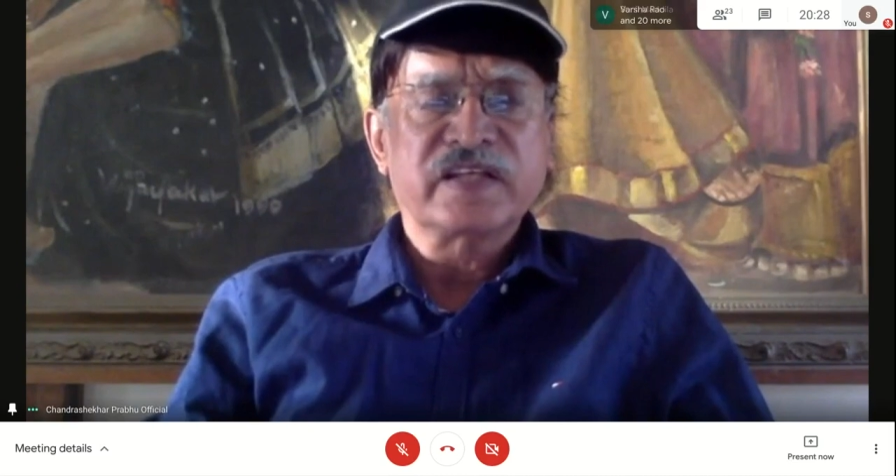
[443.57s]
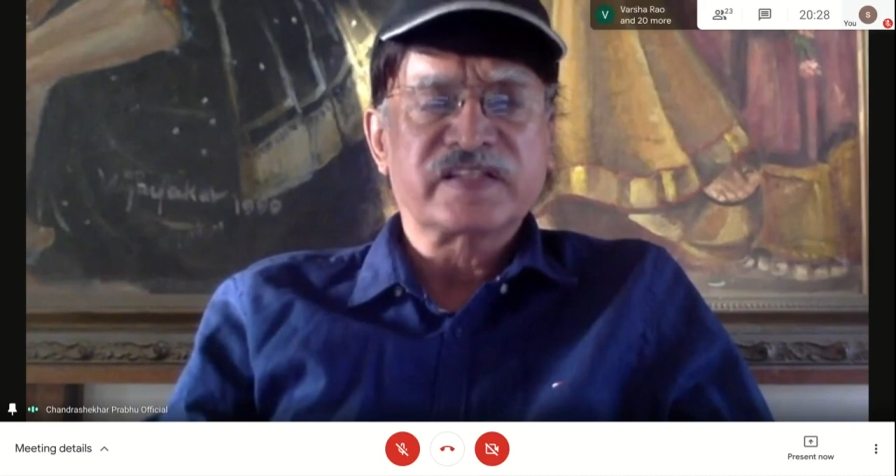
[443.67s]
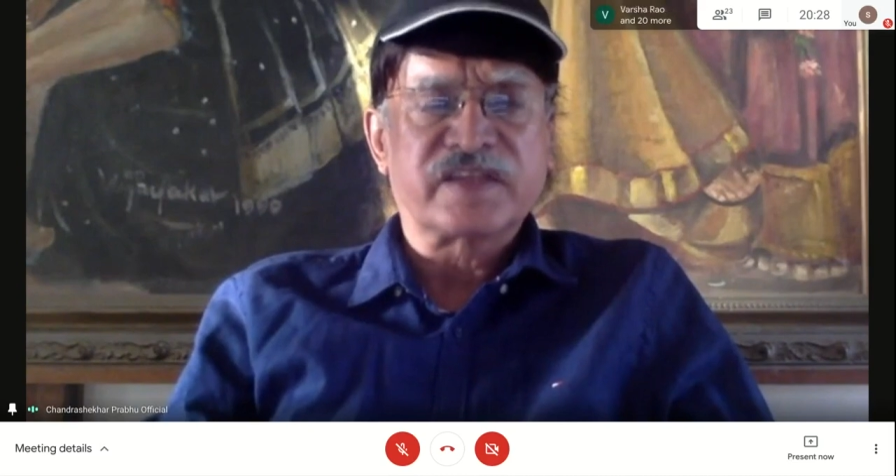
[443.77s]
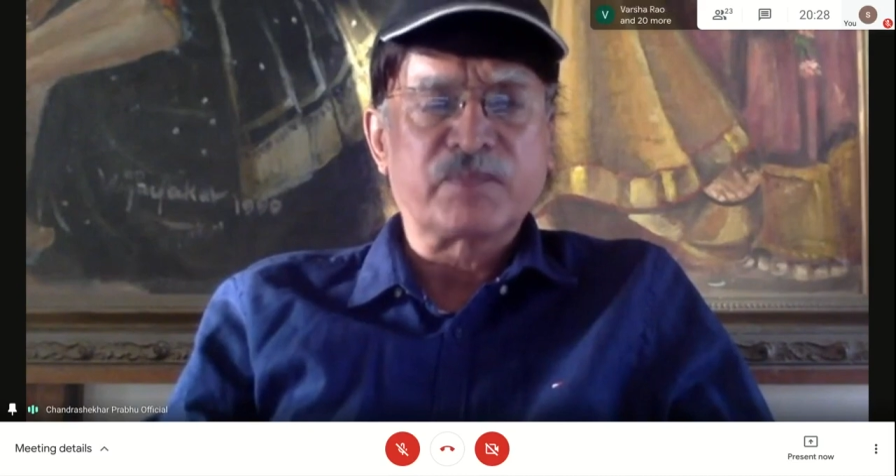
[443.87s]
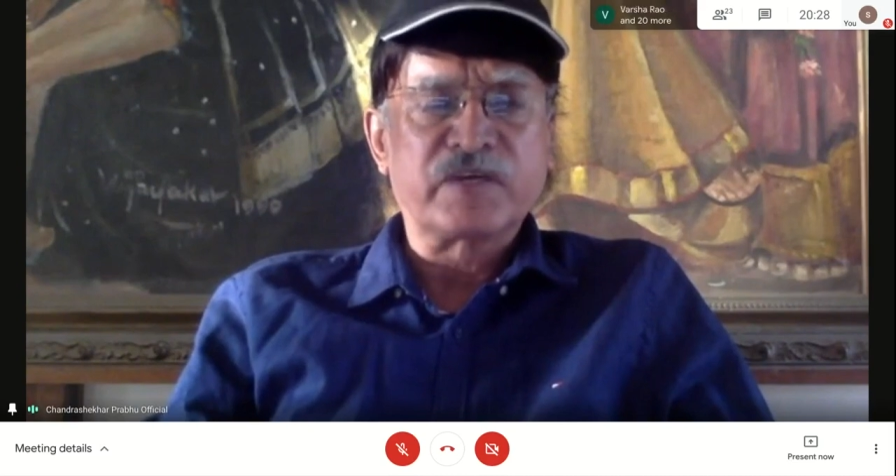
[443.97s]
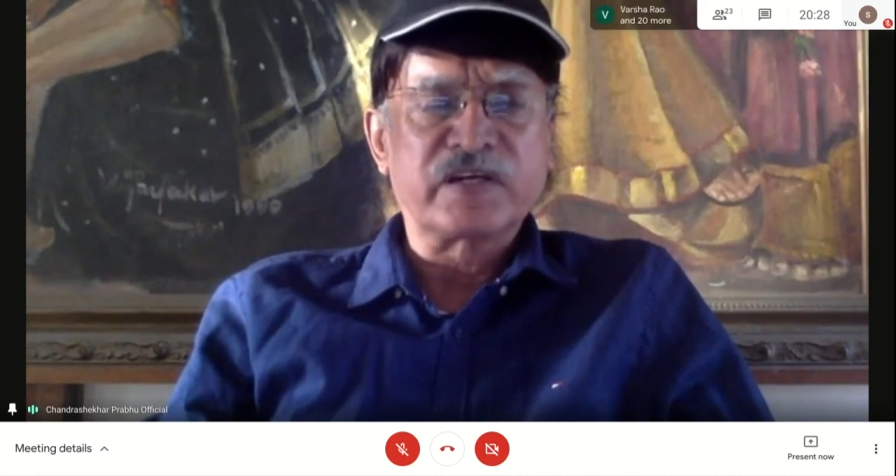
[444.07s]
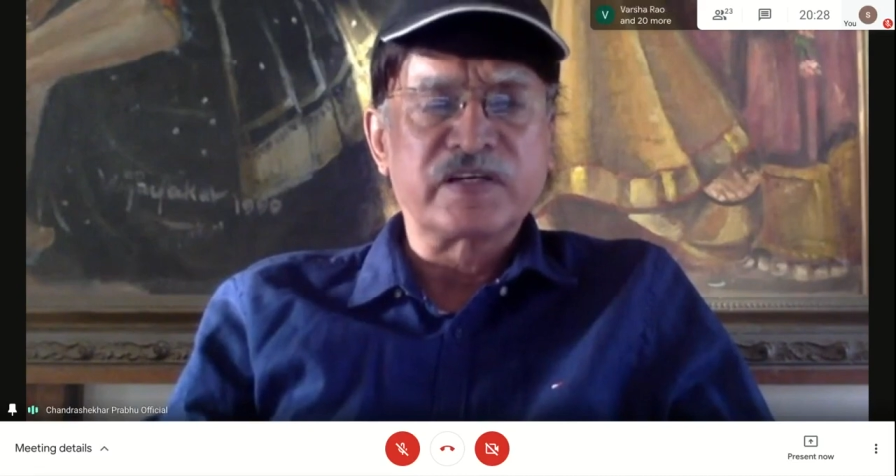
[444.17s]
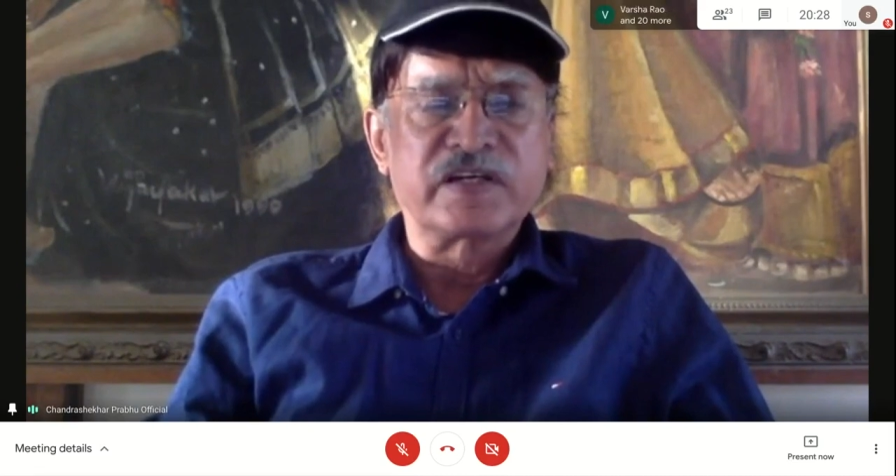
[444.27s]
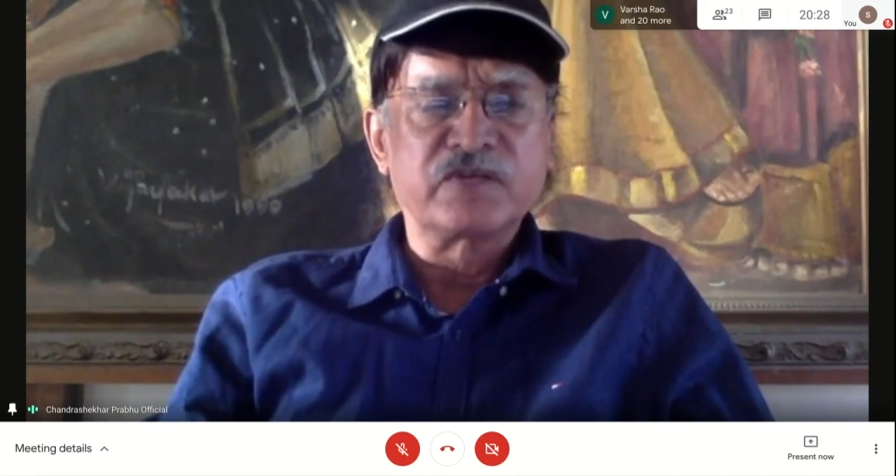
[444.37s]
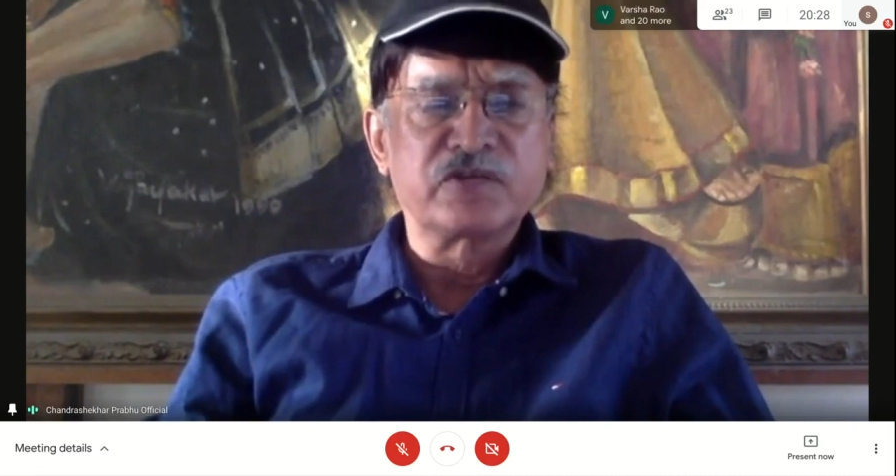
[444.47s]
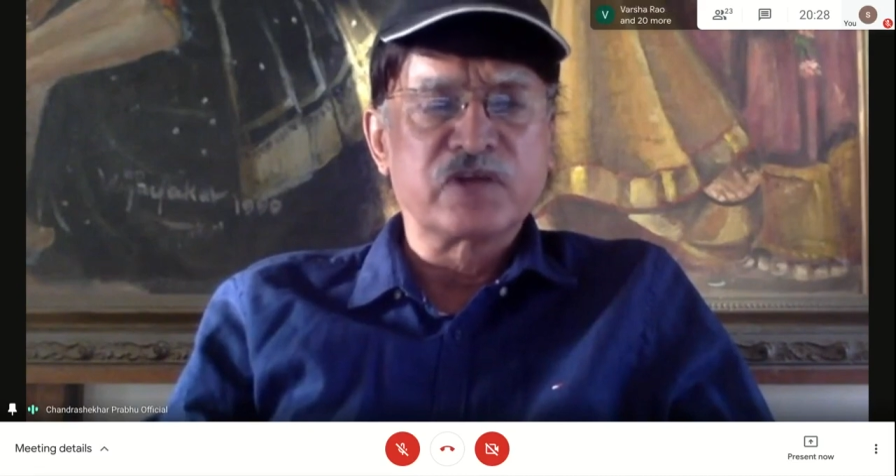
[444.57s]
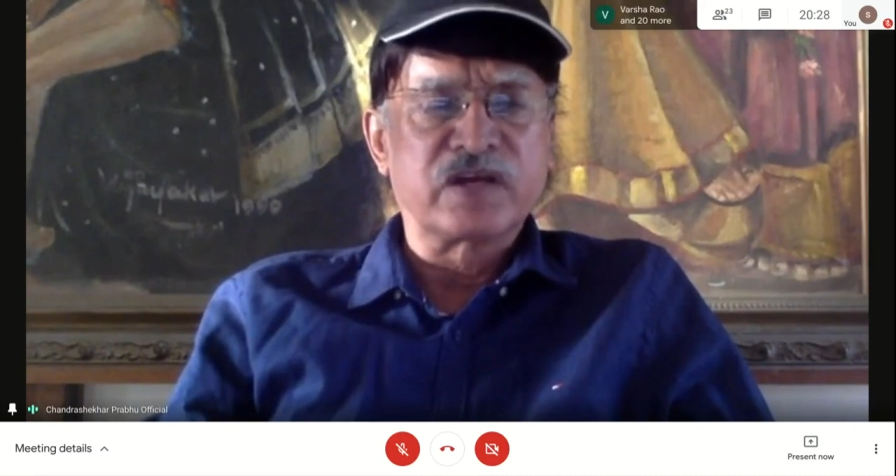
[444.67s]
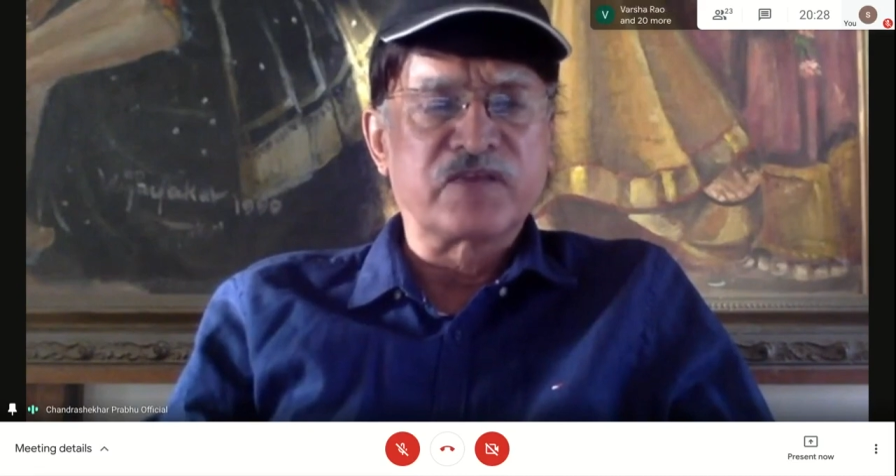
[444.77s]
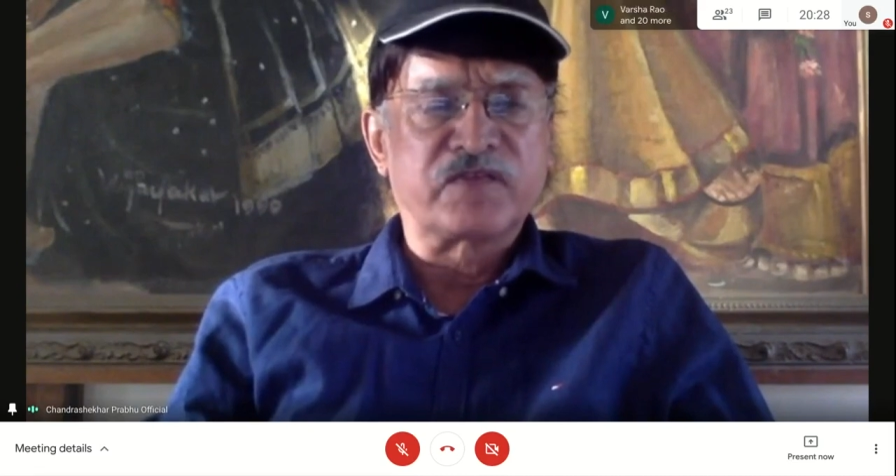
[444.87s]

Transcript: submit individual